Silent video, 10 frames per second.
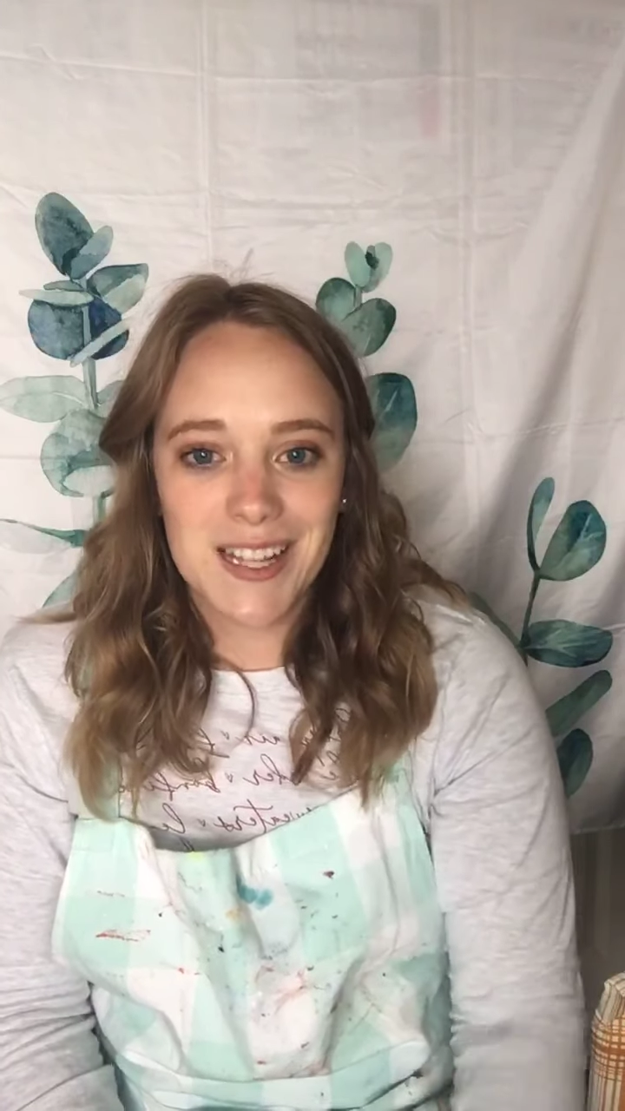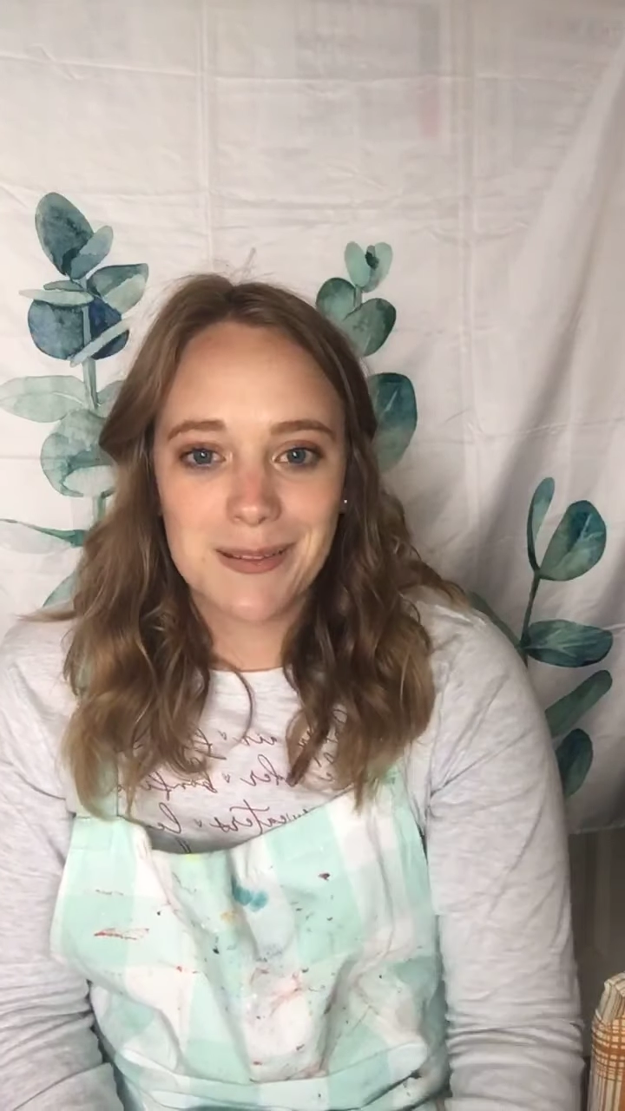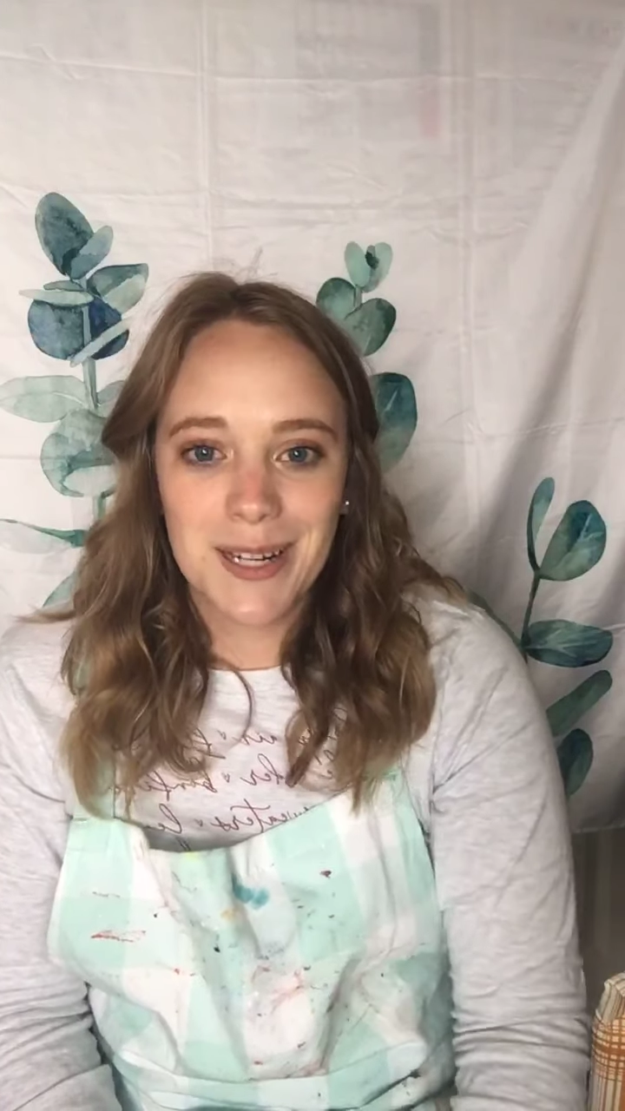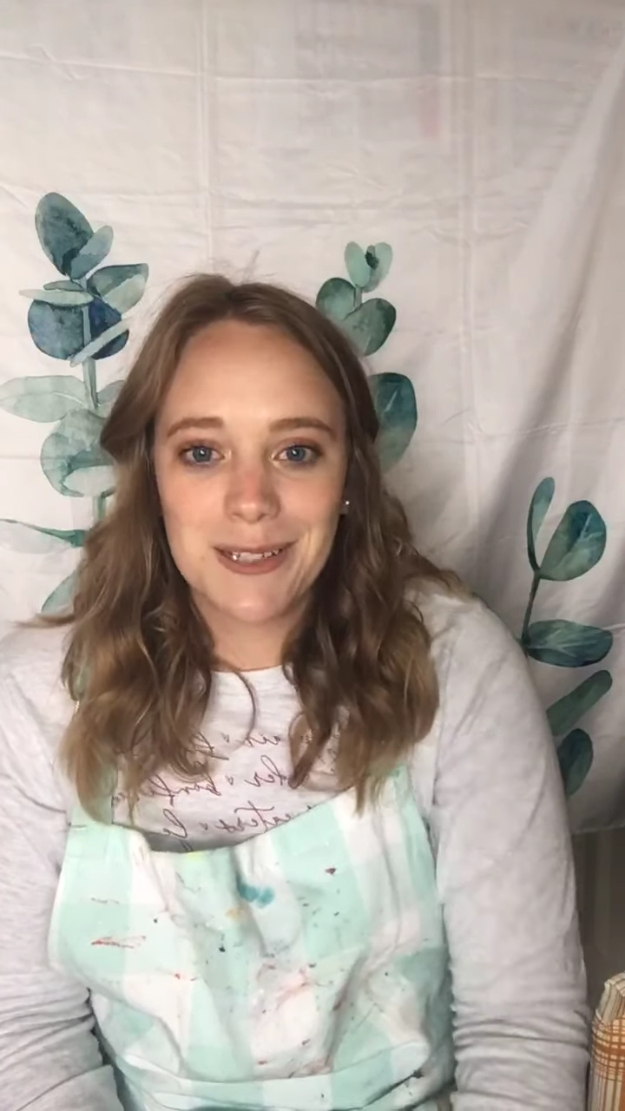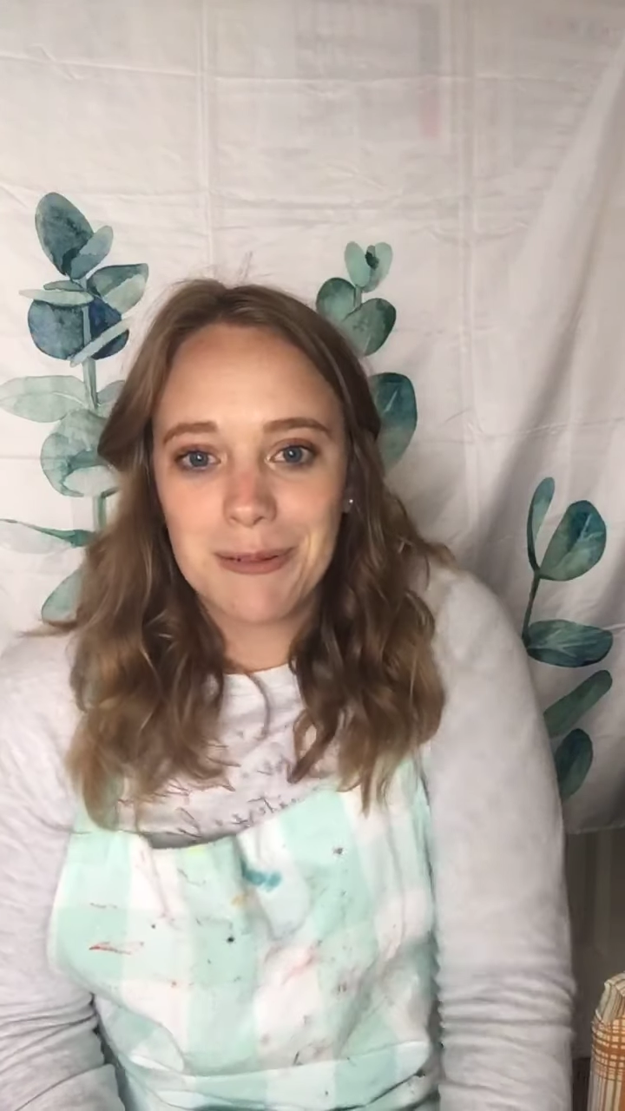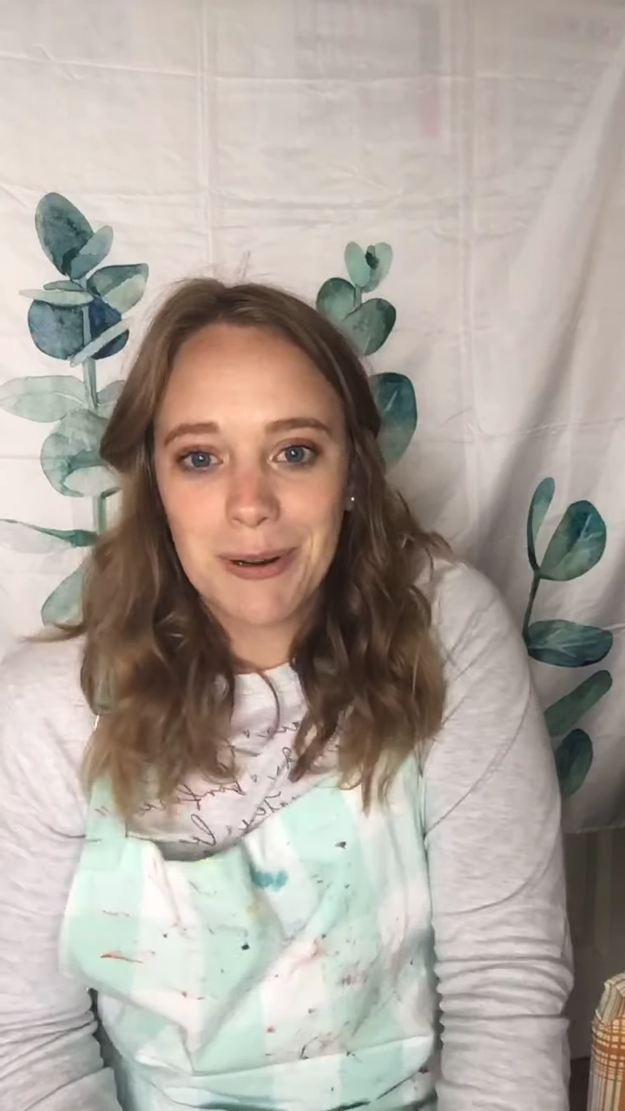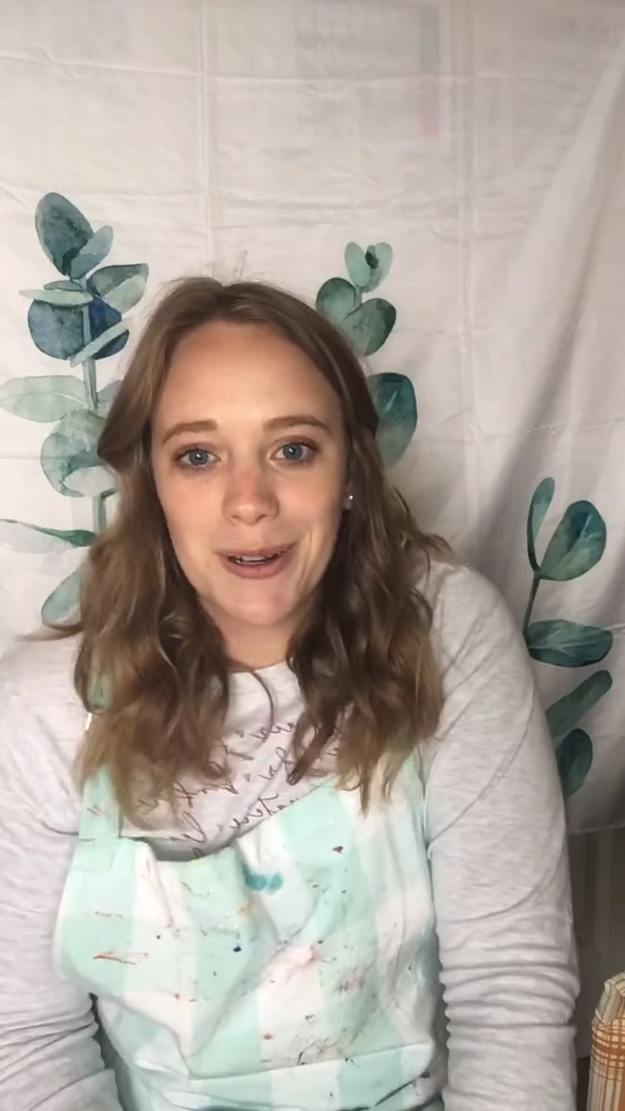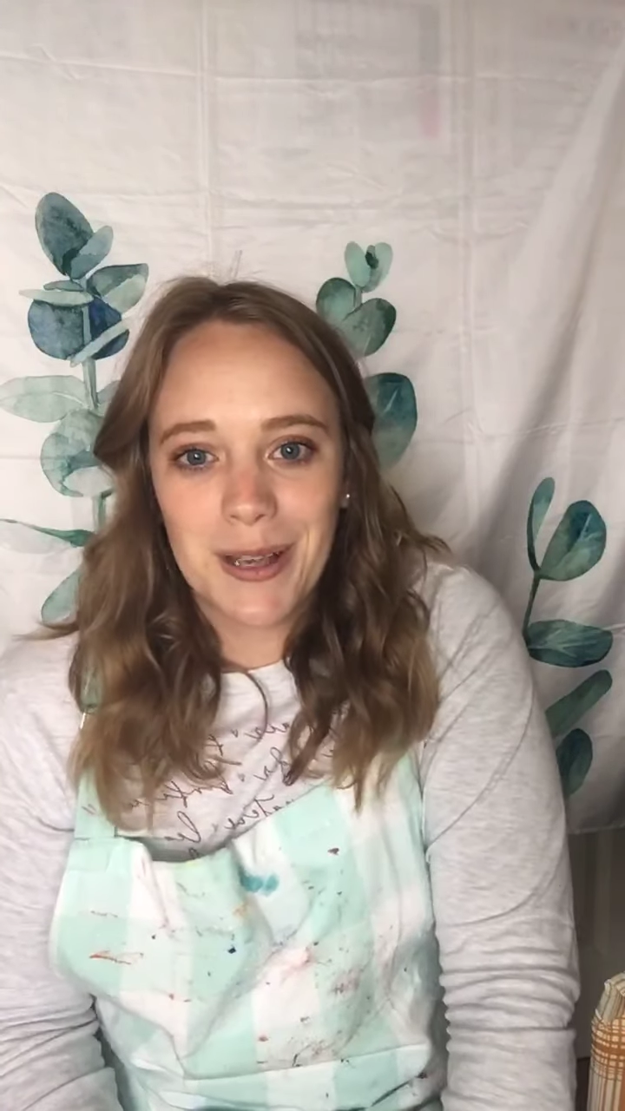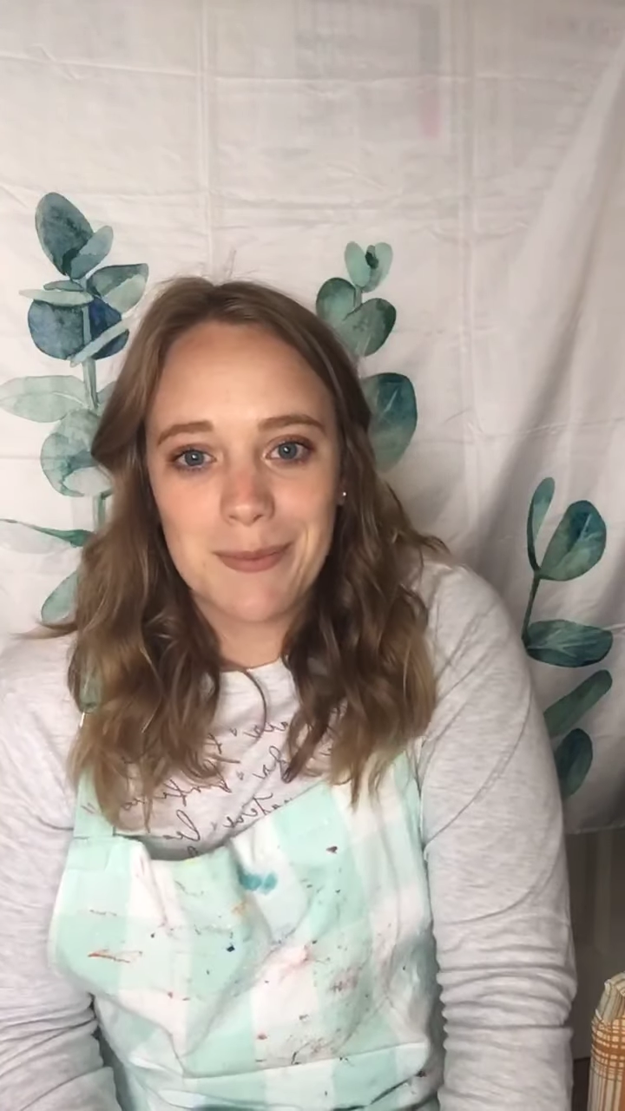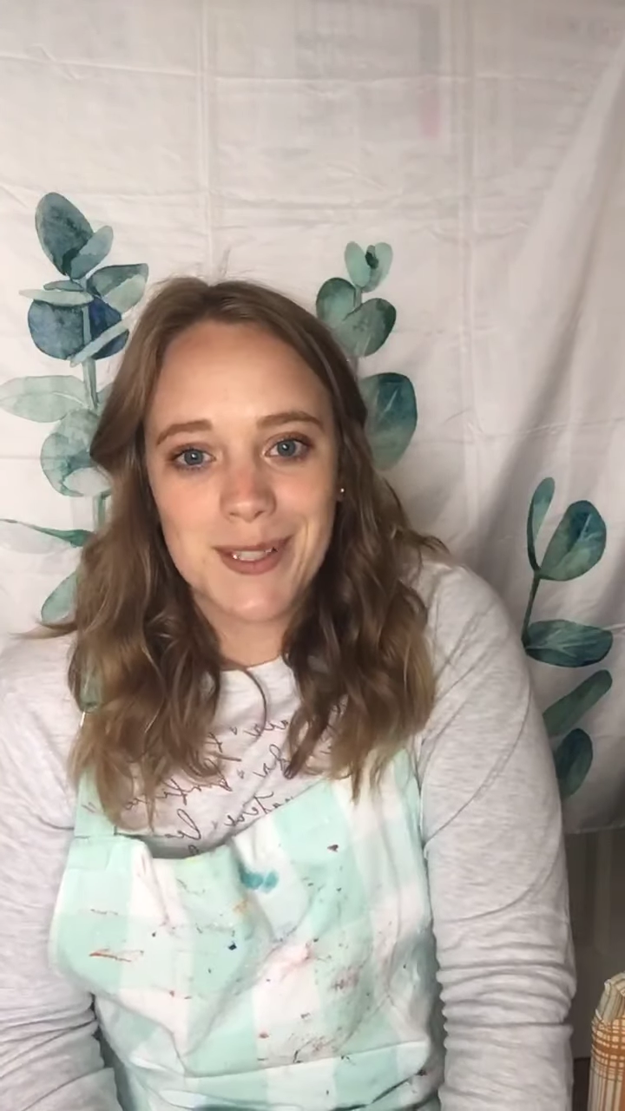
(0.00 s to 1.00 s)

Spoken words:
what I do at Broken Compass